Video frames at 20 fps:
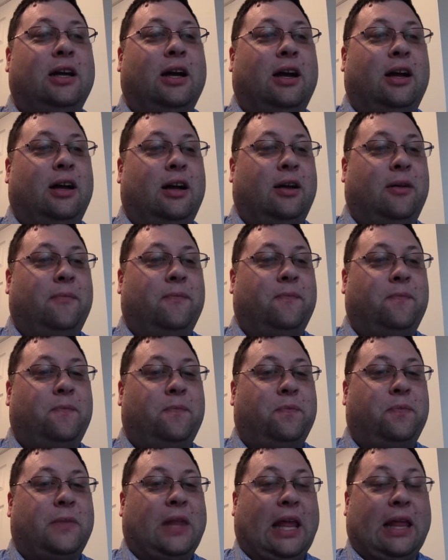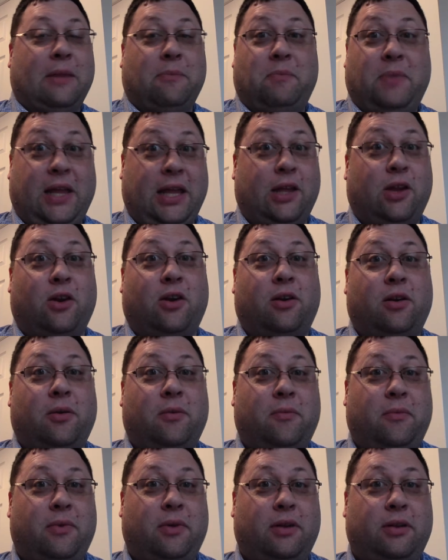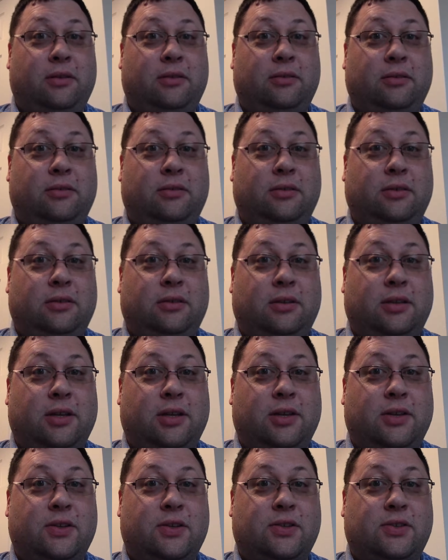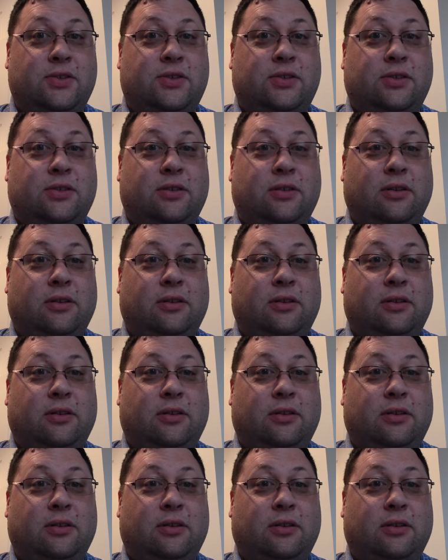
And Peter has